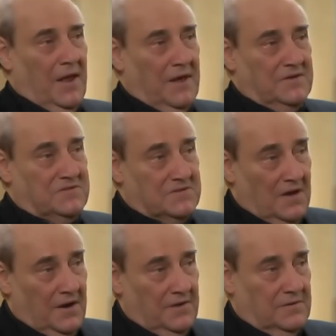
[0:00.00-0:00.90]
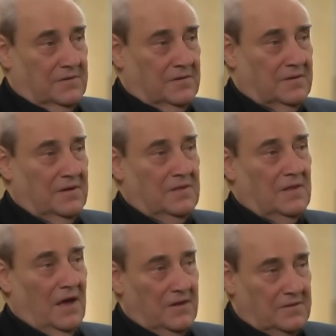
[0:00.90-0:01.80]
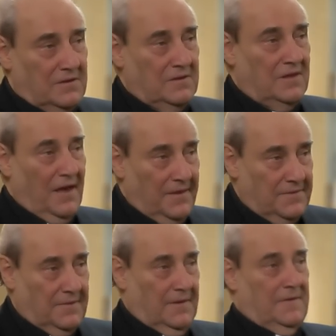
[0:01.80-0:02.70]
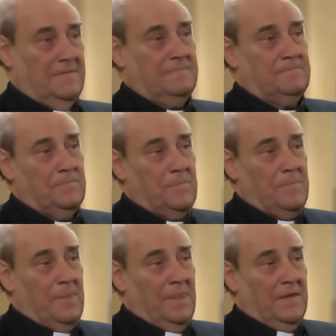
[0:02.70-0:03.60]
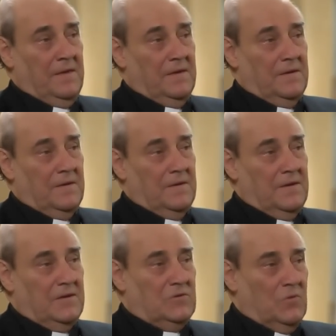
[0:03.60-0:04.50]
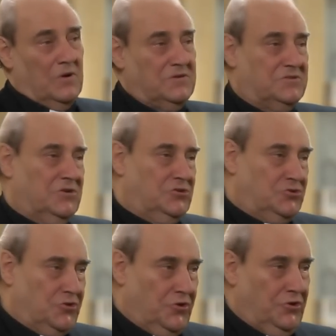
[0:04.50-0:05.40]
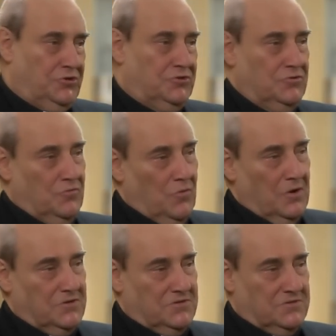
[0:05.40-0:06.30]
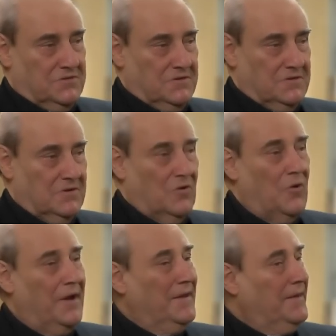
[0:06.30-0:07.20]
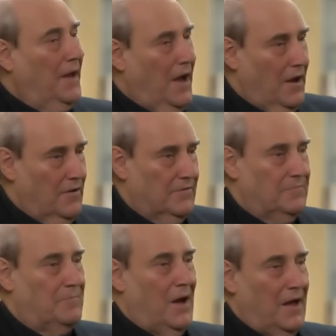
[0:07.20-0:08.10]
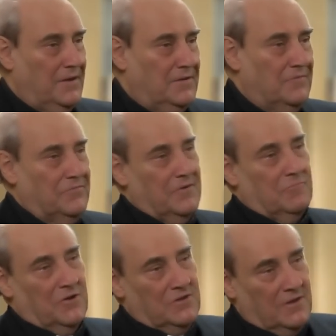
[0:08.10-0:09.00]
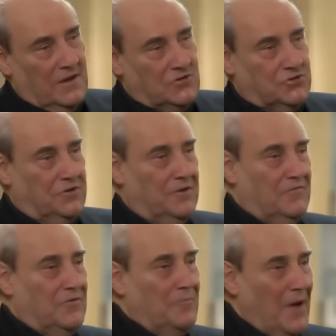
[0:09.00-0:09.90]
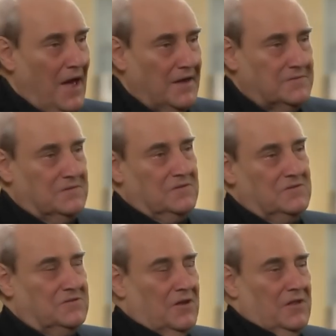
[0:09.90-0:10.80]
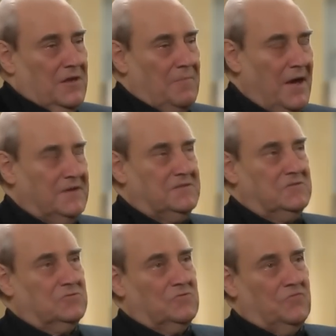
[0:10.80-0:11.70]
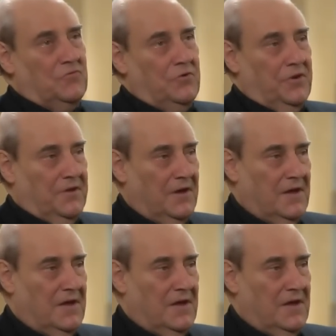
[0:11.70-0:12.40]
I started in 1990, it was a church who was going down by the frequentation of the Mass on the Sunday Mass and so forth.